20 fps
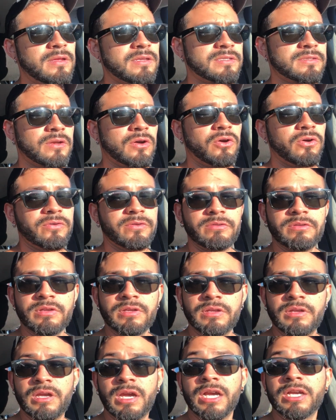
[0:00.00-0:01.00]
So
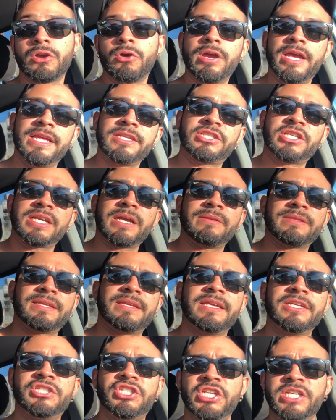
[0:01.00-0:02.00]
go ahead, check out
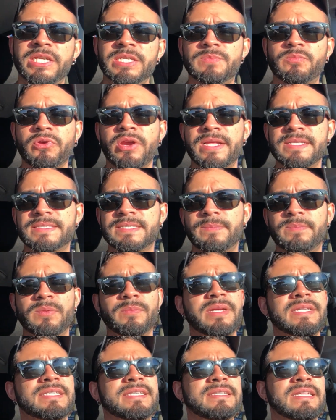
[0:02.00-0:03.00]
the Genius brand
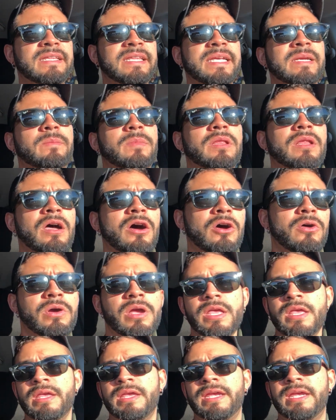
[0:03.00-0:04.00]
supplements in the link below.